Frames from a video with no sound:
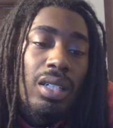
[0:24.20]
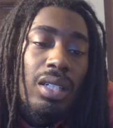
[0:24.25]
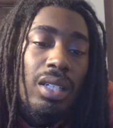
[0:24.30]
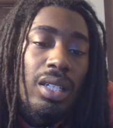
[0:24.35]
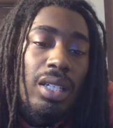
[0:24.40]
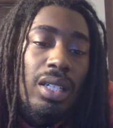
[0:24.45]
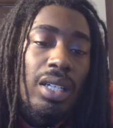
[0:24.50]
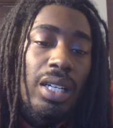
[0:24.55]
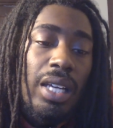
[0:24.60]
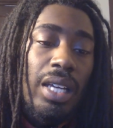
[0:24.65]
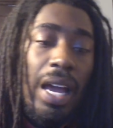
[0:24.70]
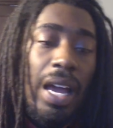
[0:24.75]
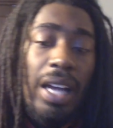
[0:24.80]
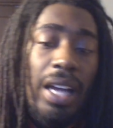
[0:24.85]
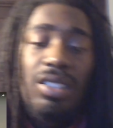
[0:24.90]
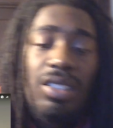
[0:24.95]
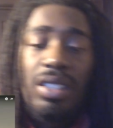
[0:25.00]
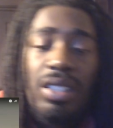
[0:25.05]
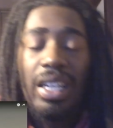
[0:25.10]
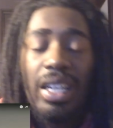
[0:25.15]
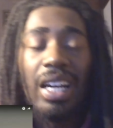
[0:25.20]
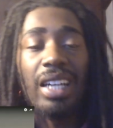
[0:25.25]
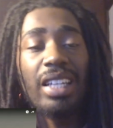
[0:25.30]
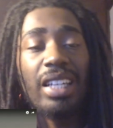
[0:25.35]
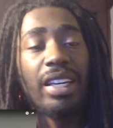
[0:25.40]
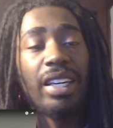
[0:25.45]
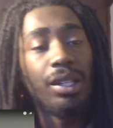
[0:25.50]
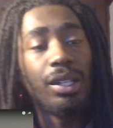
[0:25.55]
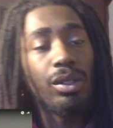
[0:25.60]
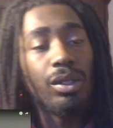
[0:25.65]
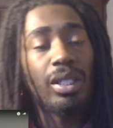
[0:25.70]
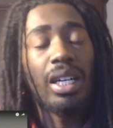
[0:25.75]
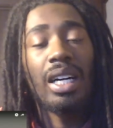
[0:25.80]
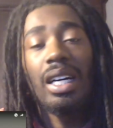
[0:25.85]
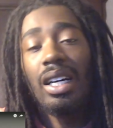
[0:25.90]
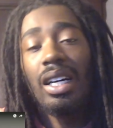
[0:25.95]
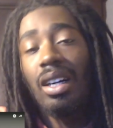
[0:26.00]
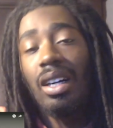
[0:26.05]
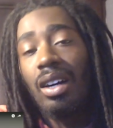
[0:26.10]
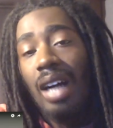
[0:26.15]
He actually got killed, I
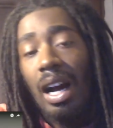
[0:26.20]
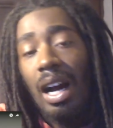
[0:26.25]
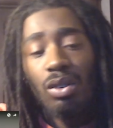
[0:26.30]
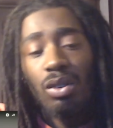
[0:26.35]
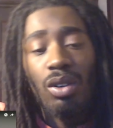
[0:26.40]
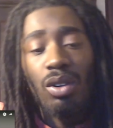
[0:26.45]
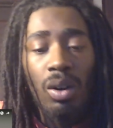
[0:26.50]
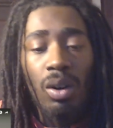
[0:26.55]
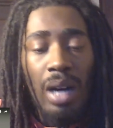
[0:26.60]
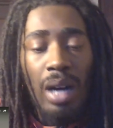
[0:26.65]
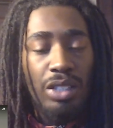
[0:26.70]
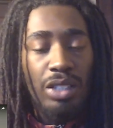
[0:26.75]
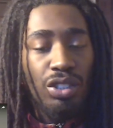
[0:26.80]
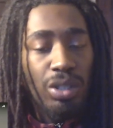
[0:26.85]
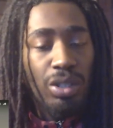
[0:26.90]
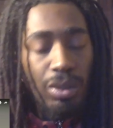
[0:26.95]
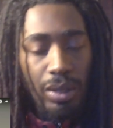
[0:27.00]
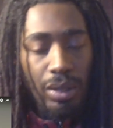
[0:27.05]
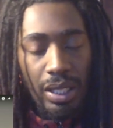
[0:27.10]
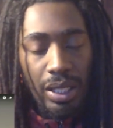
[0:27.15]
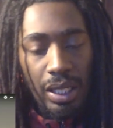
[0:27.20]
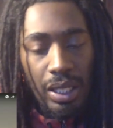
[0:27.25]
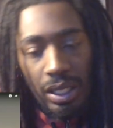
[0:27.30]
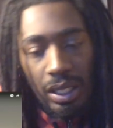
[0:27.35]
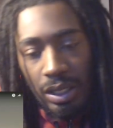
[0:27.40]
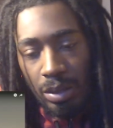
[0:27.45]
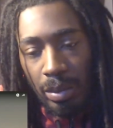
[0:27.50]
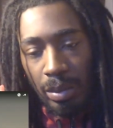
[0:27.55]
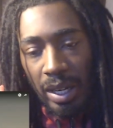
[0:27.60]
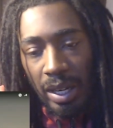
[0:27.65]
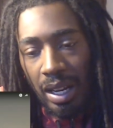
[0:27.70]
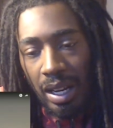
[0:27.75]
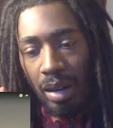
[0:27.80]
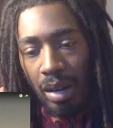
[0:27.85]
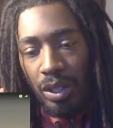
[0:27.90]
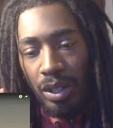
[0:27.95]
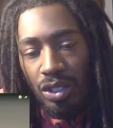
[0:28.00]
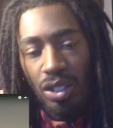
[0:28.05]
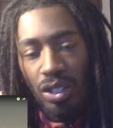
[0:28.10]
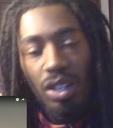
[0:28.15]
heard. I don't know how true it is, man,
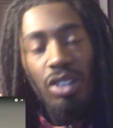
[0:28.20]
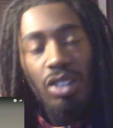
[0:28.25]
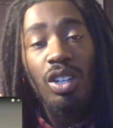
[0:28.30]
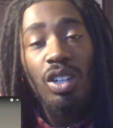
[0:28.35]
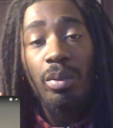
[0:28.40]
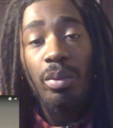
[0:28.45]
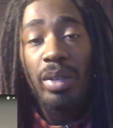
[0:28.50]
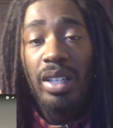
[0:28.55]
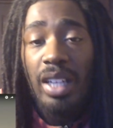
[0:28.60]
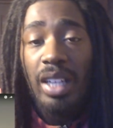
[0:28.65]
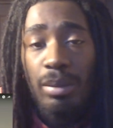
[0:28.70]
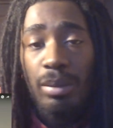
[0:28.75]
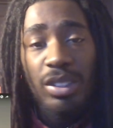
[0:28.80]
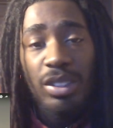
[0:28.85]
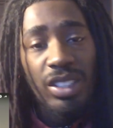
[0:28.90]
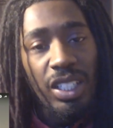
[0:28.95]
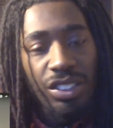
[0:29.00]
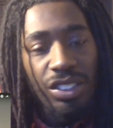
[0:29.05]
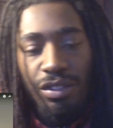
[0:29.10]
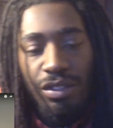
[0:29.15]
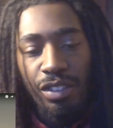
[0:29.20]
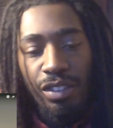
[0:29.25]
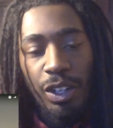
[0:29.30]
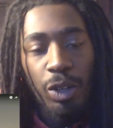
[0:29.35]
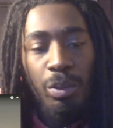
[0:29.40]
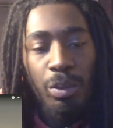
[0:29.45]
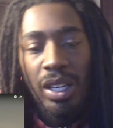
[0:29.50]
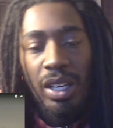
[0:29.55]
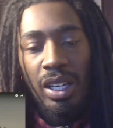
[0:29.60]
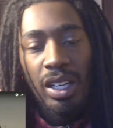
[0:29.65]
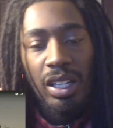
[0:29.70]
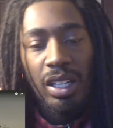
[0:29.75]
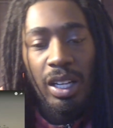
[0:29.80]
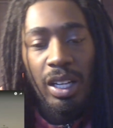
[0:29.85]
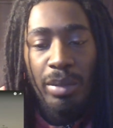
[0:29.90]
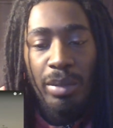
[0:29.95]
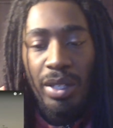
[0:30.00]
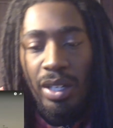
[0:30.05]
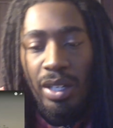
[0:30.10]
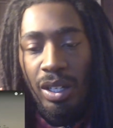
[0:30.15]
but y'all jump in the comment section, fill me in, and let
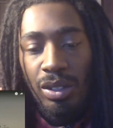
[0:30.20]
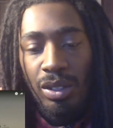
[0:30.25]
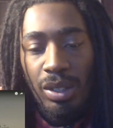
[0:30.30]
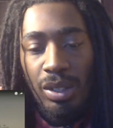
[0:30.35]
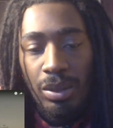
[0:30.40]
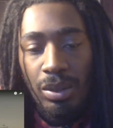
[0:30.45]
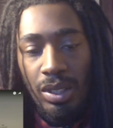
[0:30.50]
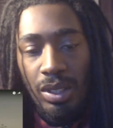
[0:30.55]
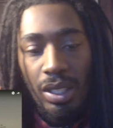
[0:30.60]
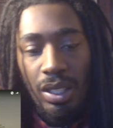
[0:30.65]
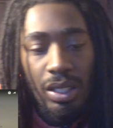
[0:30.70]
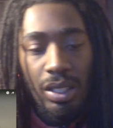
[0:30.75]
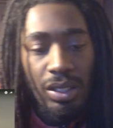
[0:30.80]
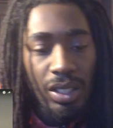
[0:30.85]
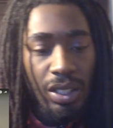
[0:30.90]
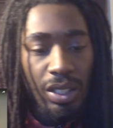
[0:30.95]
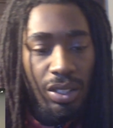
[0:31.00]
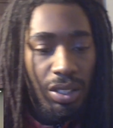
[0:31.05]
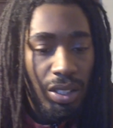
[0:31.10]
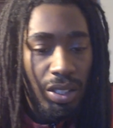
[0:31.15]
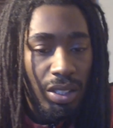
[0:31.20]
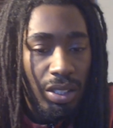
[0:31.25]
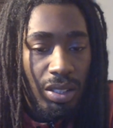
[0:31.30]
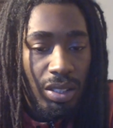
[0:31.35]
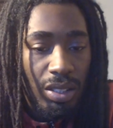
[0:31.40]
me know, you know what I'm saying? Let's get to this.